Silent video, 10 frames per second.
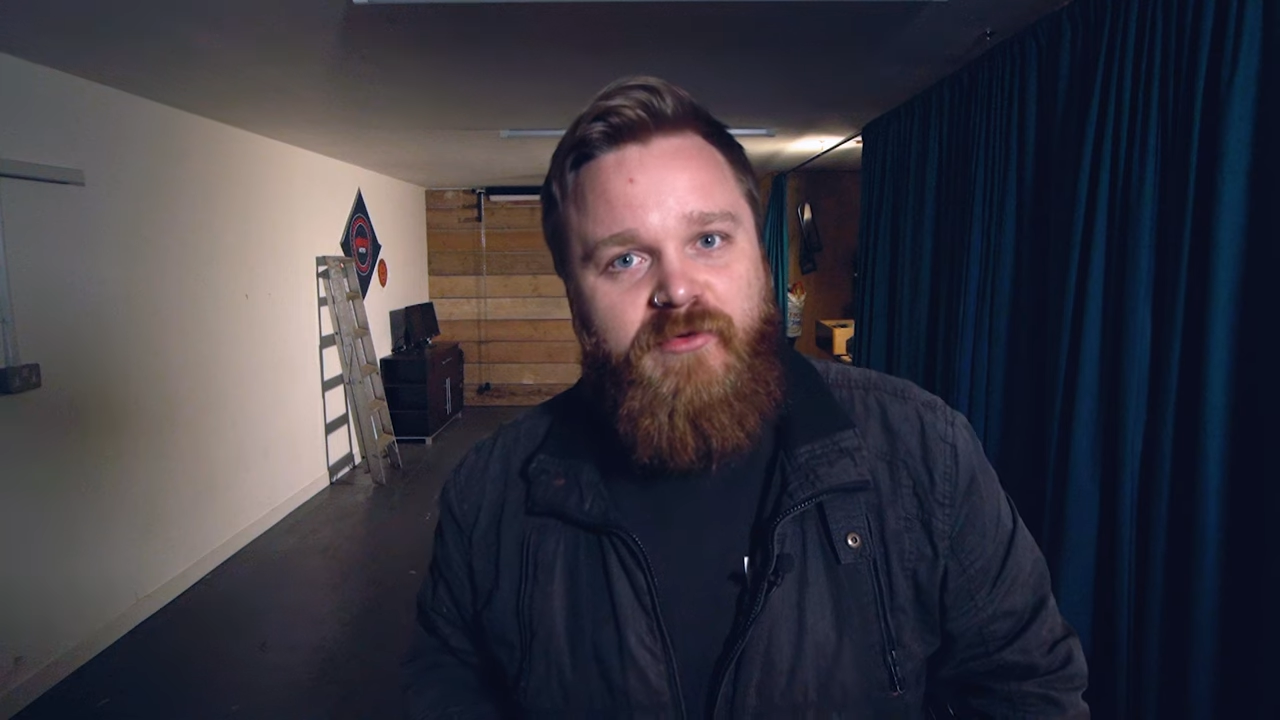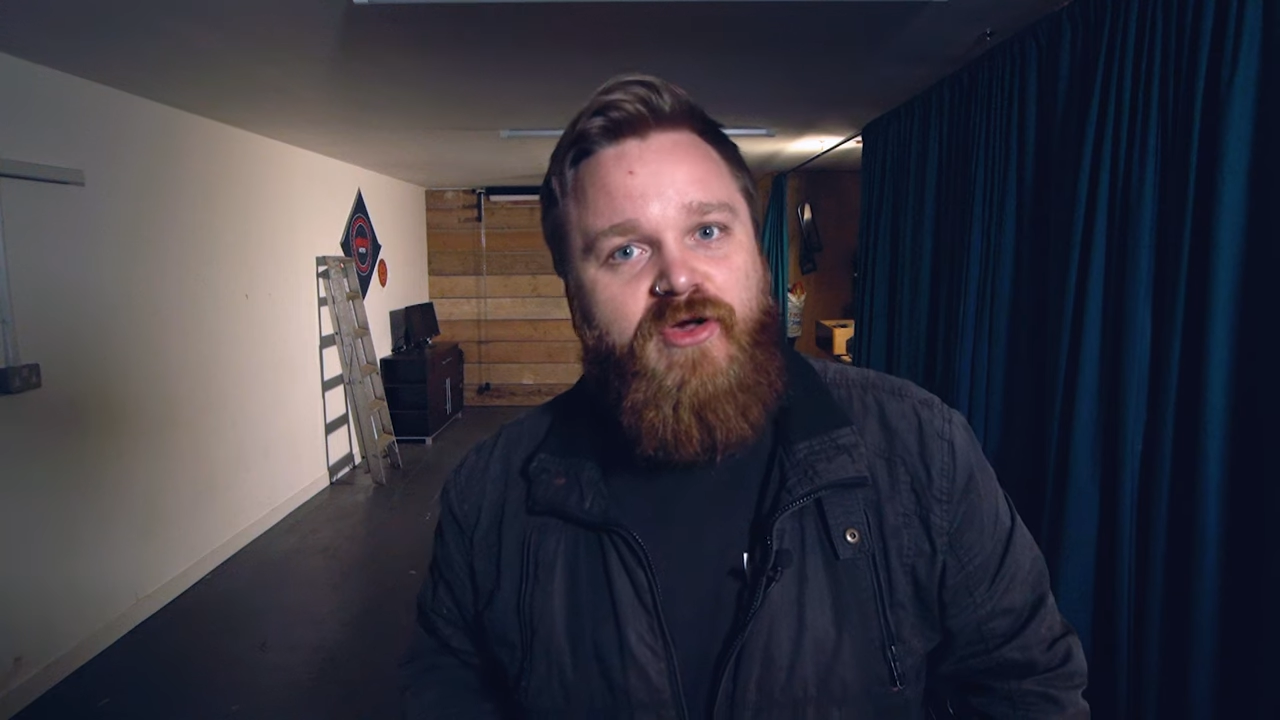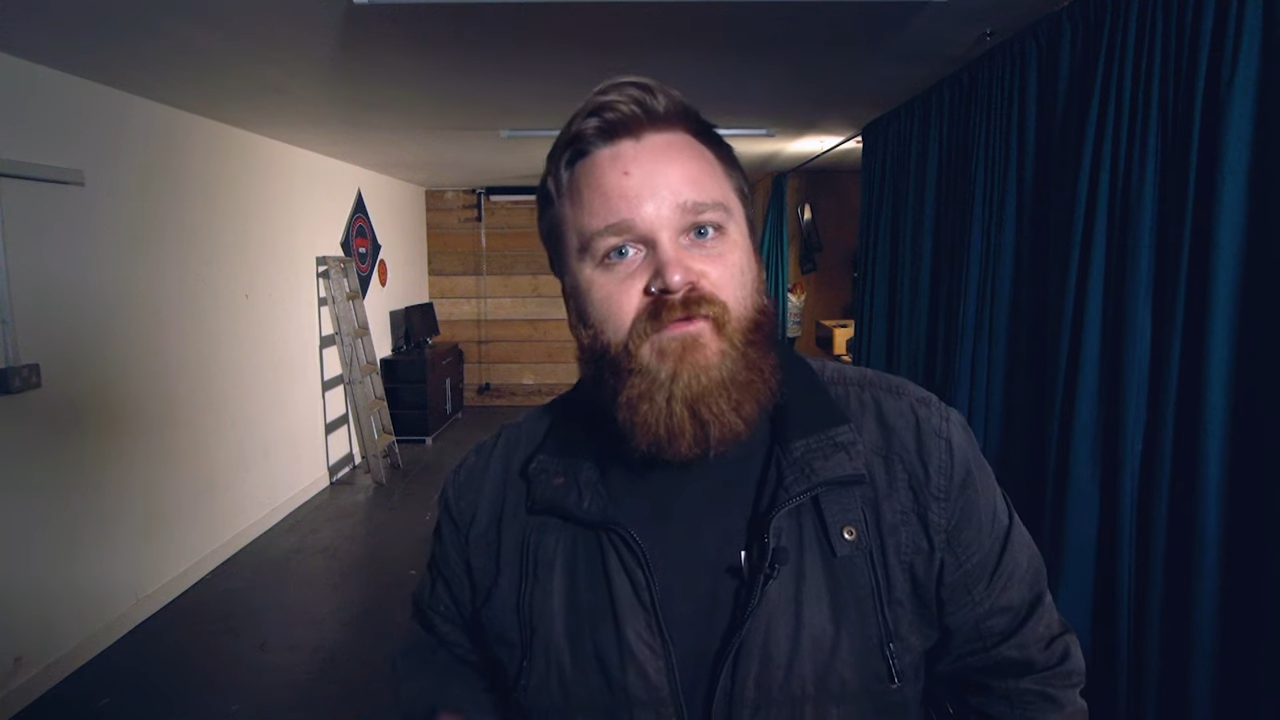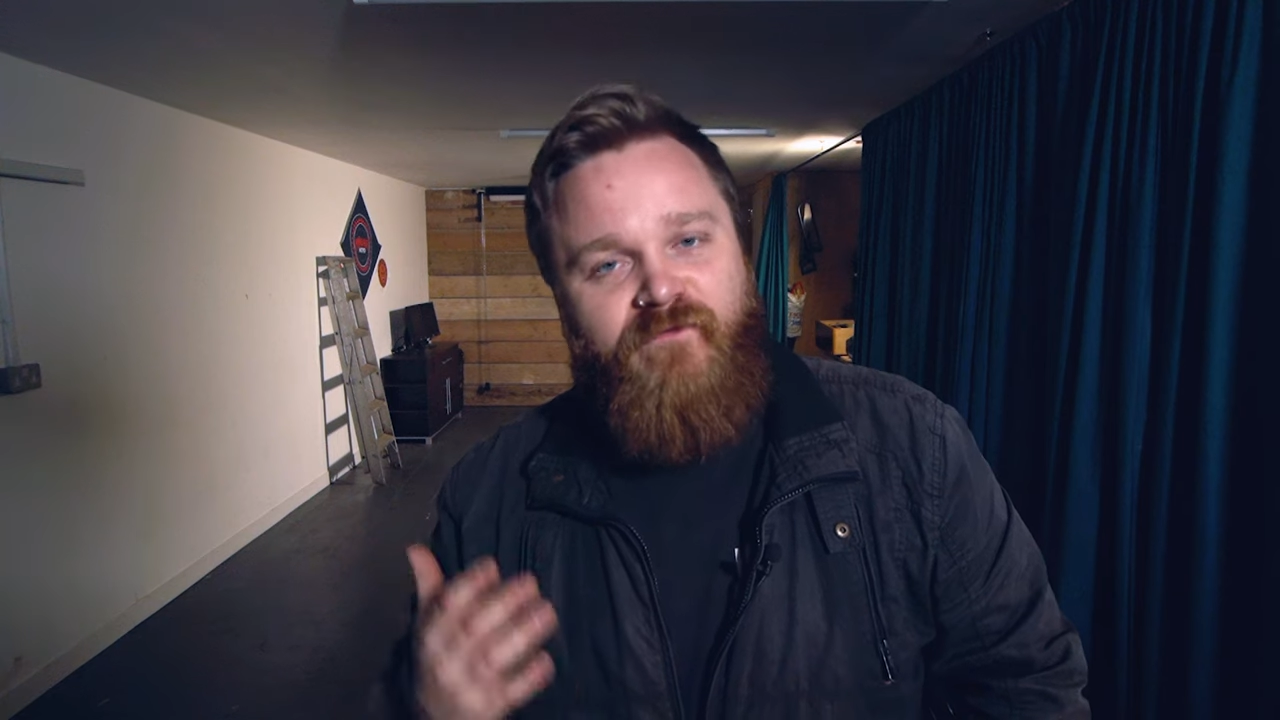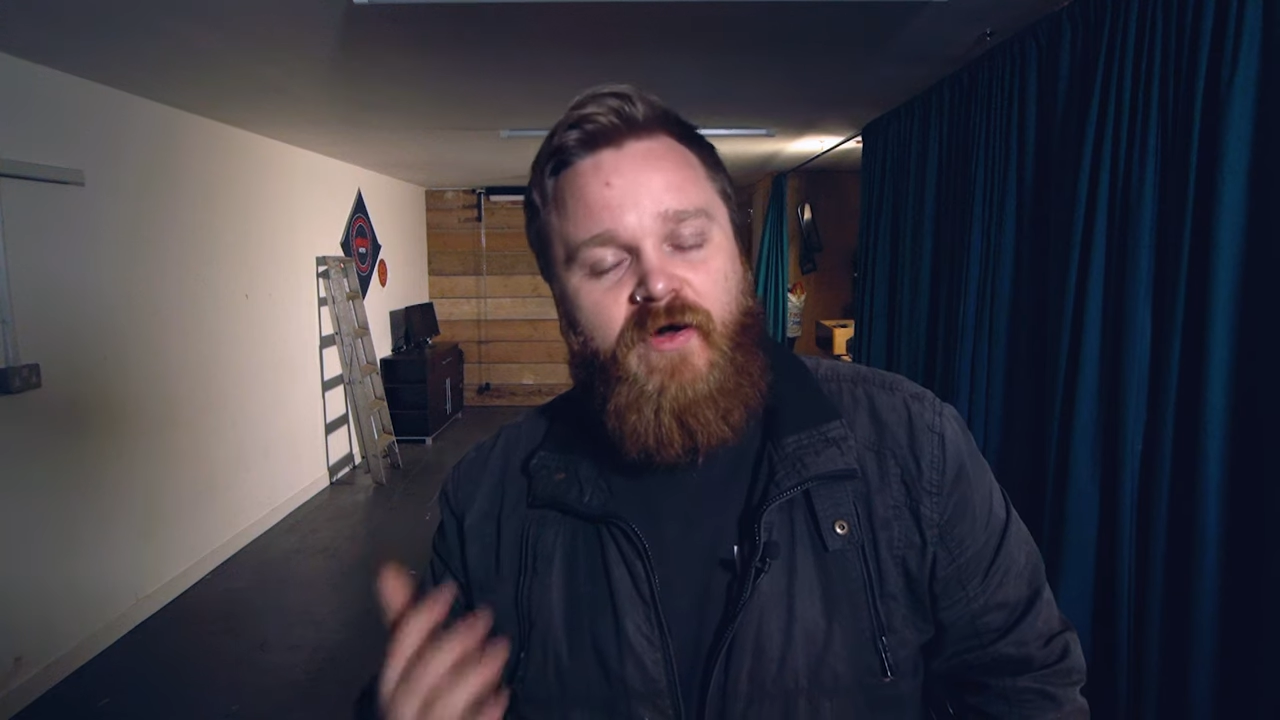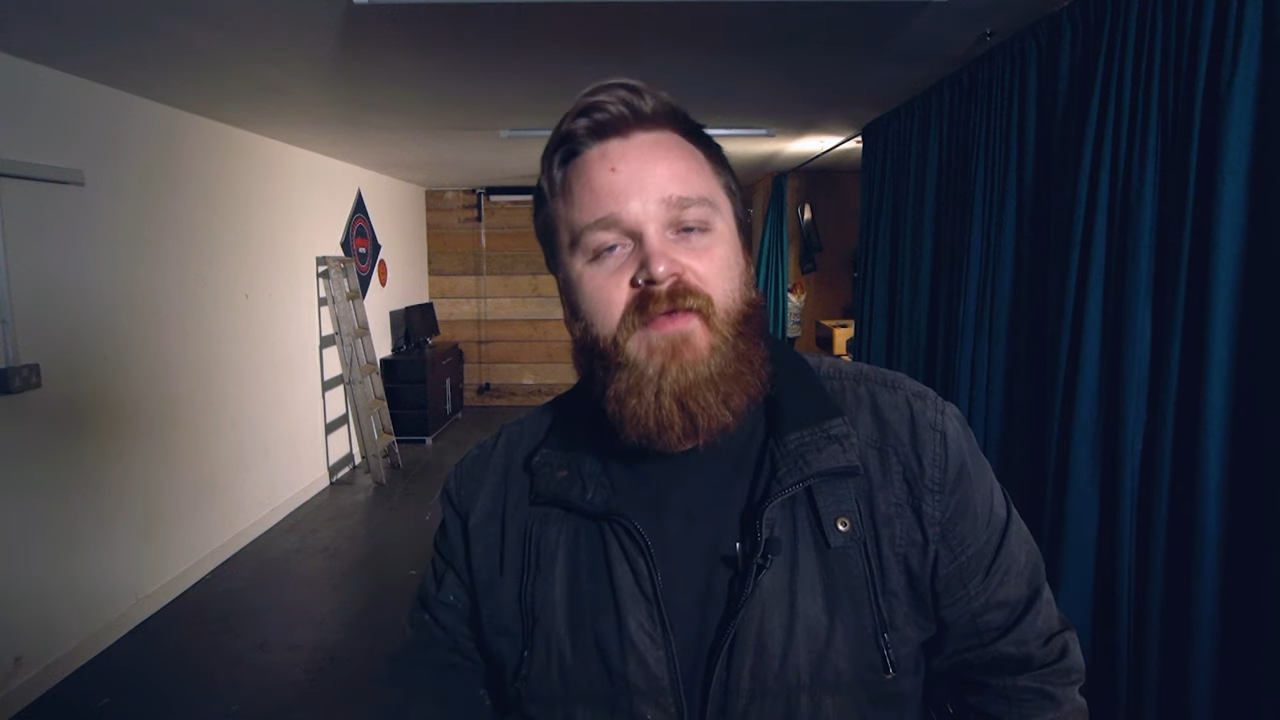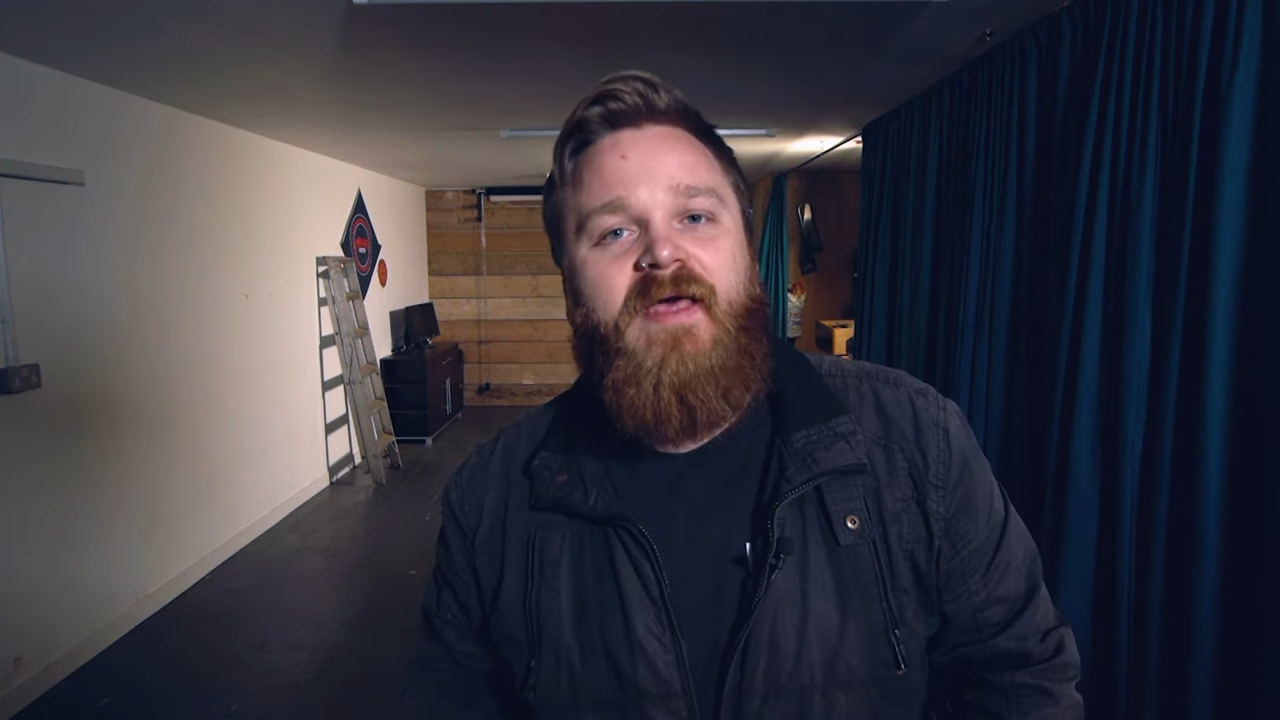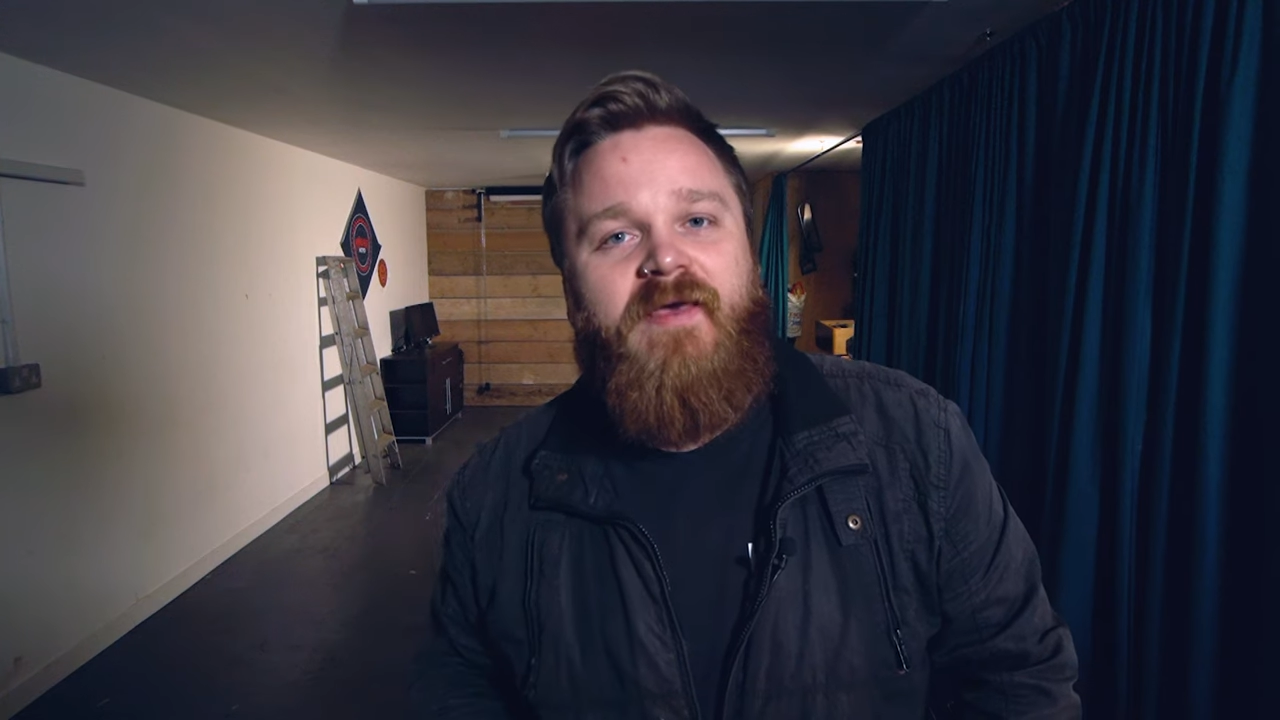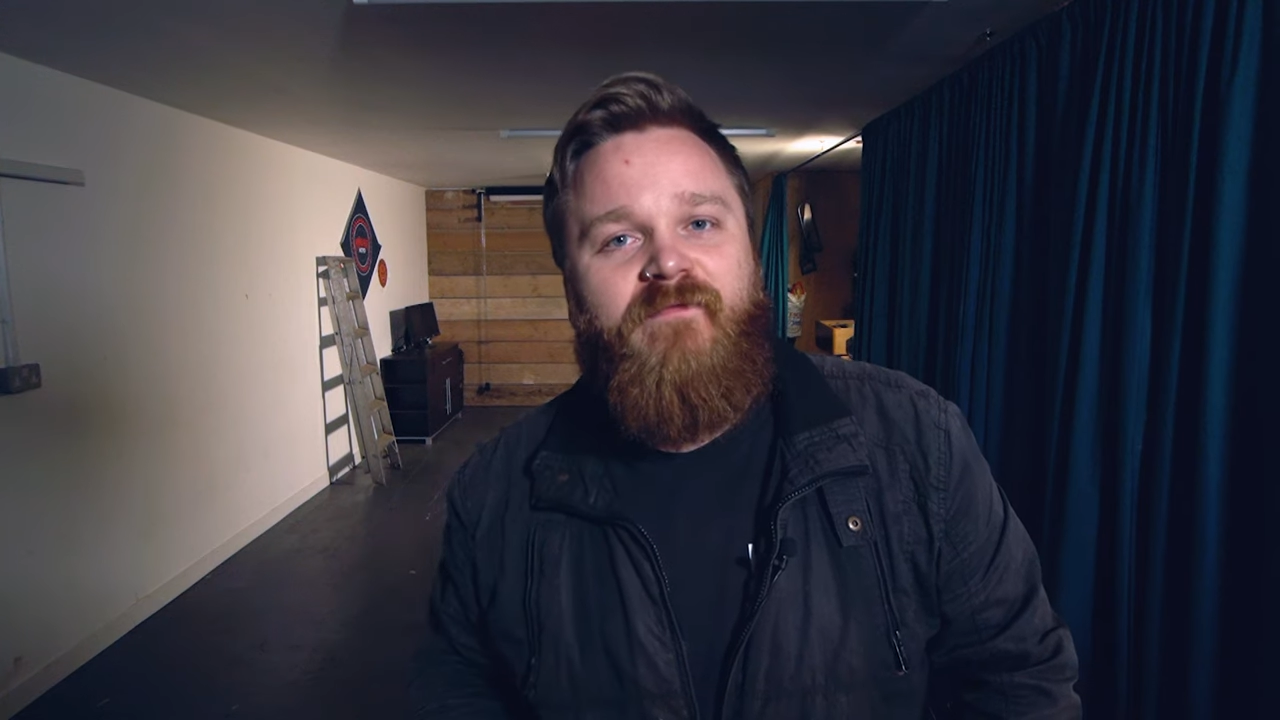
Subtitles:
You can find that